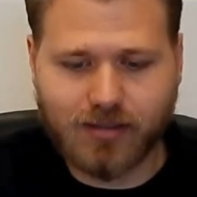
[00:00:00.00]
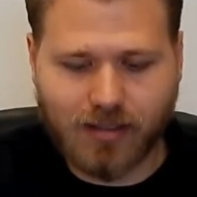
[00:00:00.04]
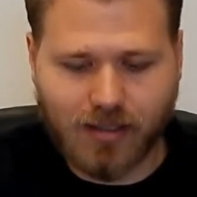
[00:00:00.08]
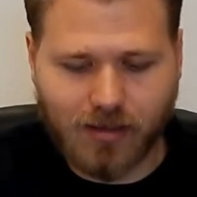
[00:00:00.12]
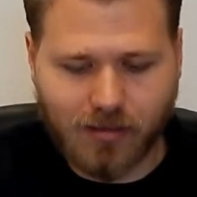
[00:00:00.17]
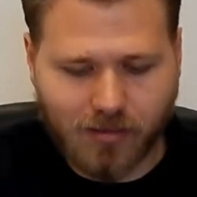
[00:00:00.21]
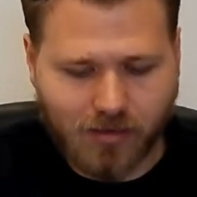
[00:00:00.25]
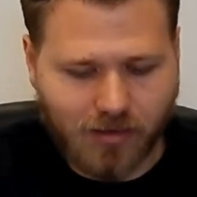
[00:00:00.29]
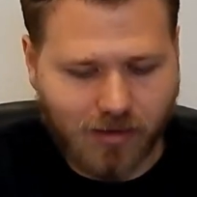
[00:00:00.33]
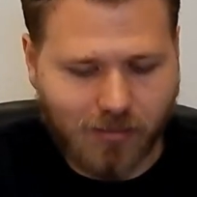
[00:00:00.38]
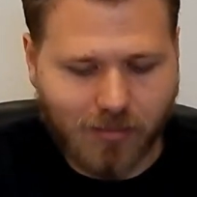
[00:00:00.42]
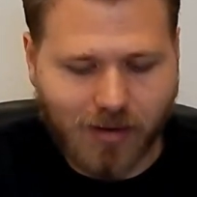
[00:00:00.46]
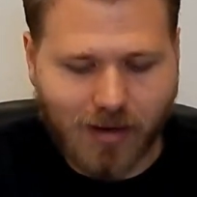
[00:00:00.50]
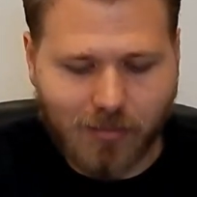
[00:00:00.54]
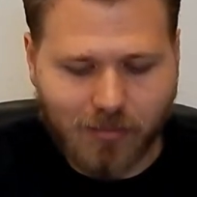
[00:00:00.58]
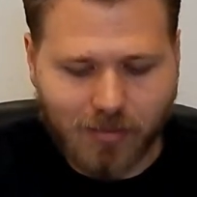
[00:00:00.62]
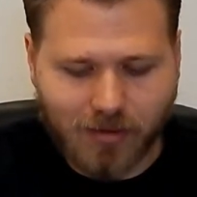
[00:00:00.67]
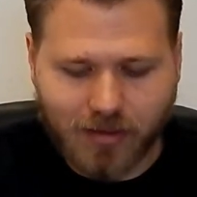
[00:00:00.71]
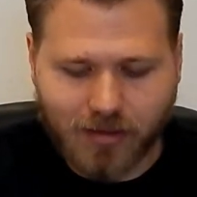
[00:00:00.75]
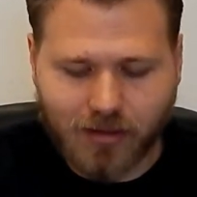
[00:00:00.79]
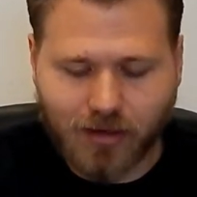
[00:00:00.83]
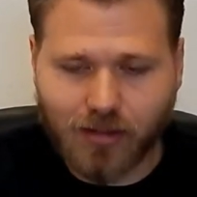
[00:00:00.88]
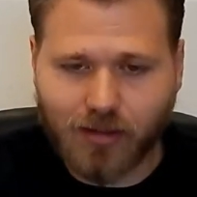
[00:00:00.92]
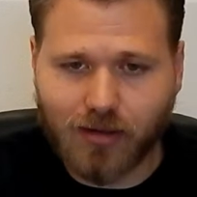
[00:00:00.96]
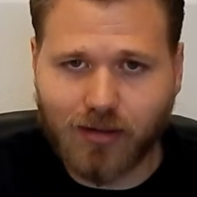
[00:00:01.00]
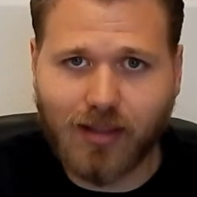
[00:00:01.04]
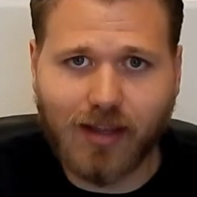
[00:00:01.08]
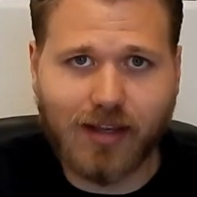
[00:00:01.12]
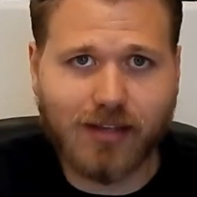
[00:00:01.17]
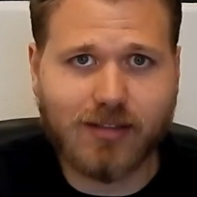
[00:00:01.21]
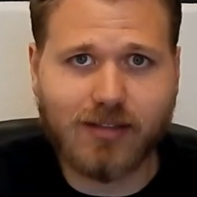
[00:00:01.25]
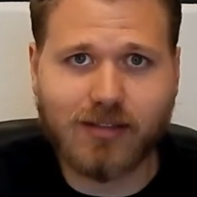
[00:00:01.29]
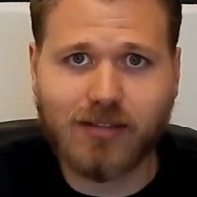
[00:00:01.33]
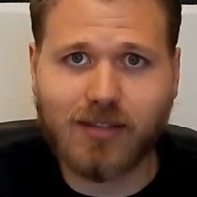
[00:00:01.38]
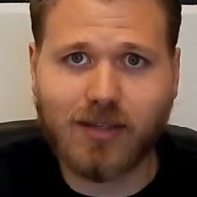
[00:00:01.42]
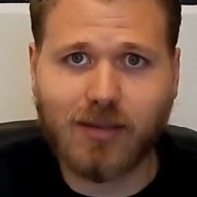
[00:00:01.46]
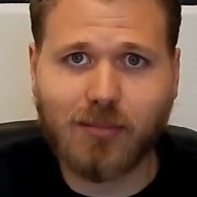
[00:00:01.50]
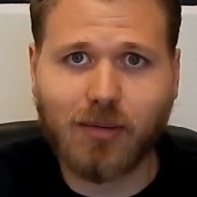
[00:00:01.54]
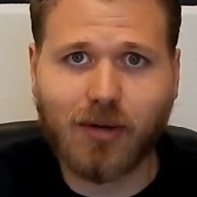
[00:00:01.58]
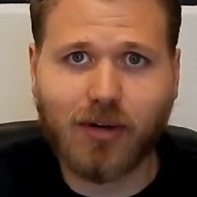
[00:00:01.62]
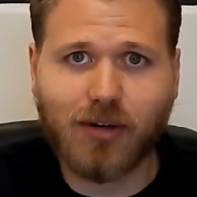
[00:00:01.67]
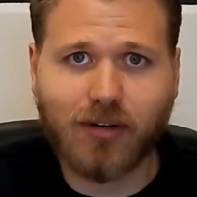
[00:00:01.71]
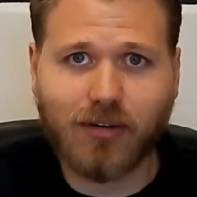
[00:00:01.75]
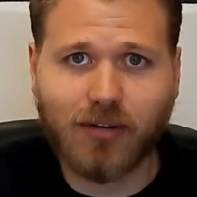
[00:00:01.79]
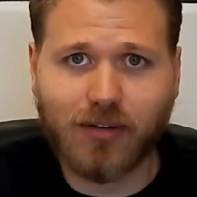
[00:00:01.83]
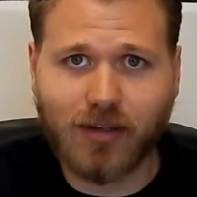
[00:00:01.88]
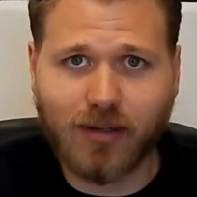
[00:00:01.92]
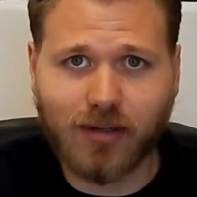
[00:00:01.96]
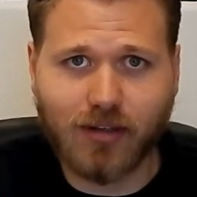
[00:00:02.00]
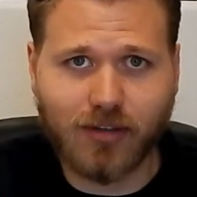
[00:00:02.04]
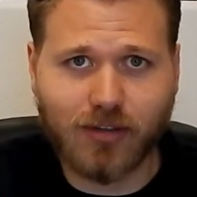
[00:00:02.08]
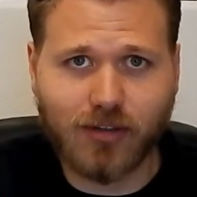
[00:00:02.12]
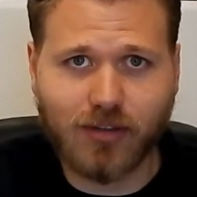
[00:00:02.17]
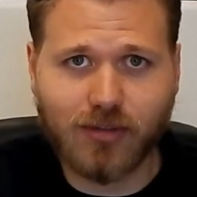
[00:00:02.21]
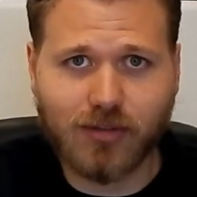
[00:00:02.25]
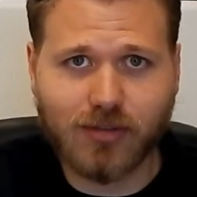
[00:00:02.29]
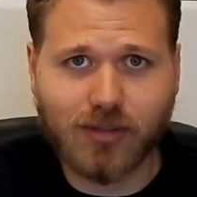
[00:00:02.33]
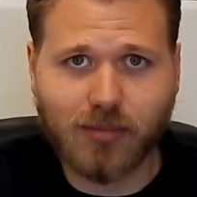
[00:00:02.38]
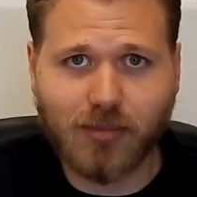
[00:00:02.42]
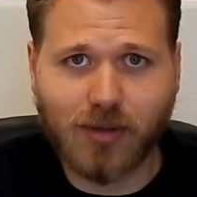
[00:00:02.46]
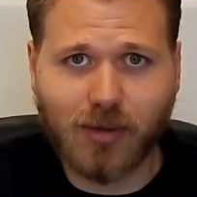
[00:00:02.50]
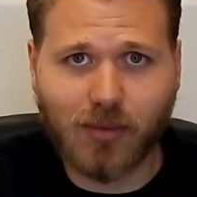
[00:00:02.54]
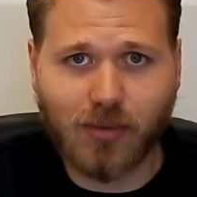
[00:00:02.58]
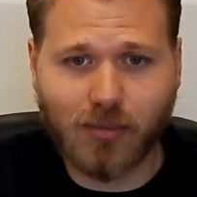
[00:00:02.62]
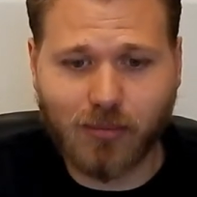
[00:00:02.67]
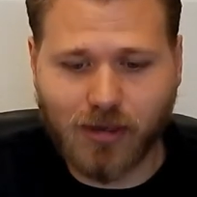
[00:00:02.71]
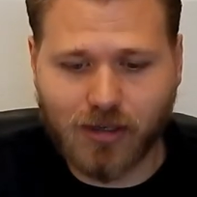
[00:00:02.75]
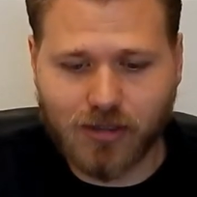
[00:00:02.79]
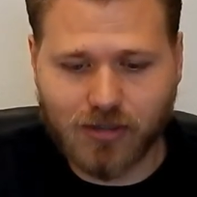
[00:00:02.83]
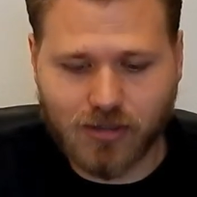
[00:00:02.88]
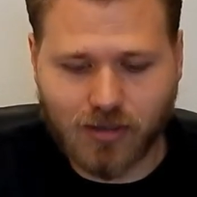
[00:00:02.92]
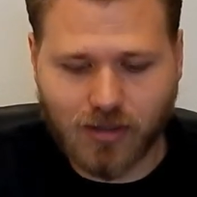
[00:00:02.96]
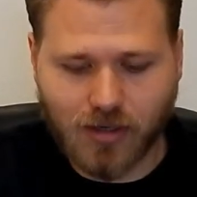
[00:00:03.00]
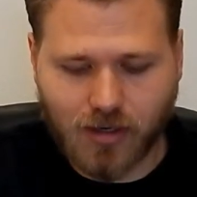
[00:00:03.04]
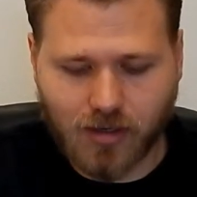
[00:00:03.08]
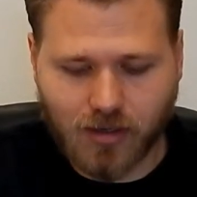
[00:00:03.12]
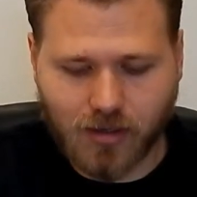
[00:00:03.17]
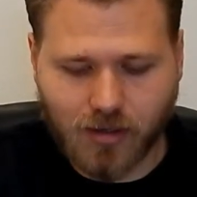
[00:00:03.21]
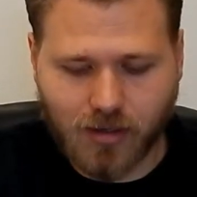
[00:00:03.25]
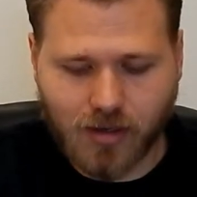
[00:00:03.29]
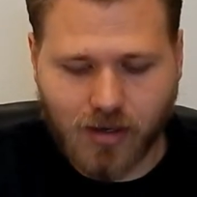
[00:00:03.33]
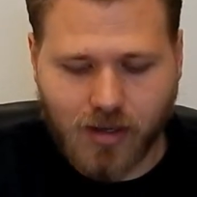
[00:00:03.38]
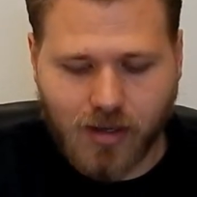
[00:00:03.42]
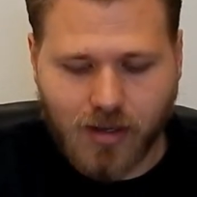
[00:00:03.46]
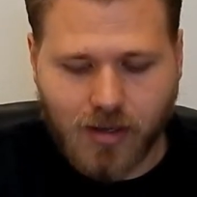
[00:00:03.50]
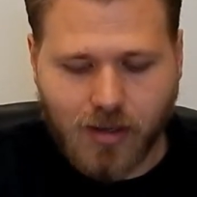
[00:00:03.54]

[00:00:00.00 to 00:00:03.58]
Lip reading: There might be another licensing partner that could do something with Monster Hunter,